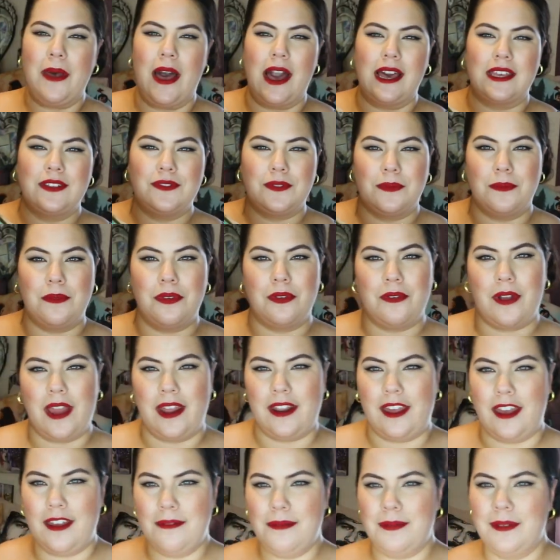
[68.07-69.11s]
box from
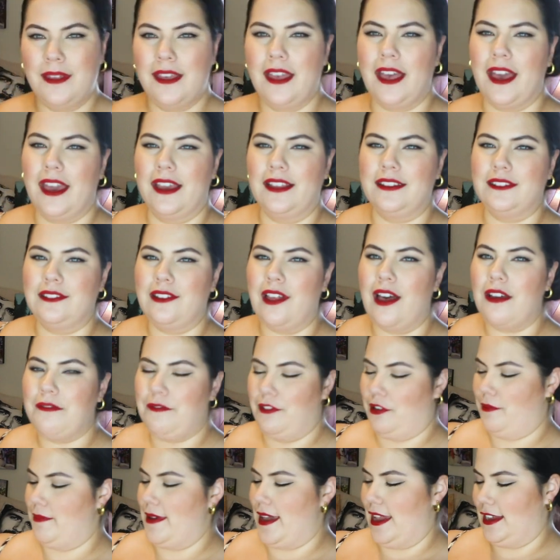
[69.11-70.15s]
ThredUp. I love
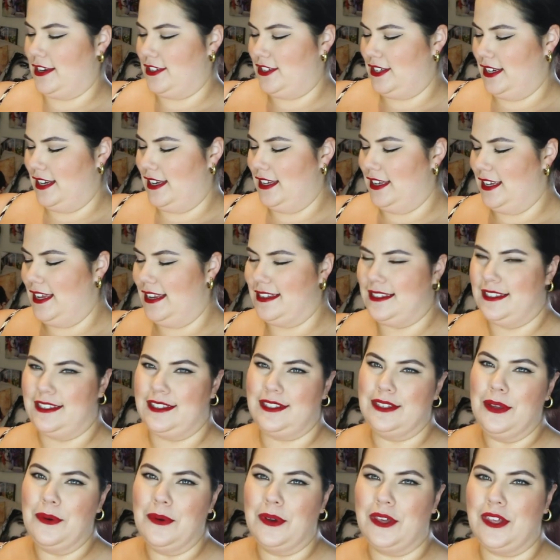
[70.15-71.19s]
their packaging. It's
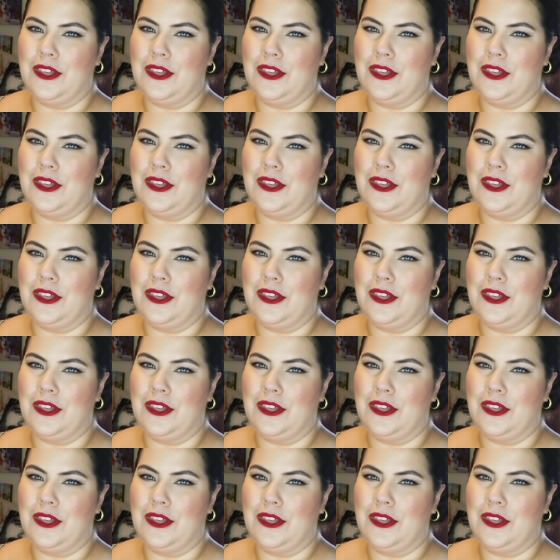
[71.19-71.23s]
so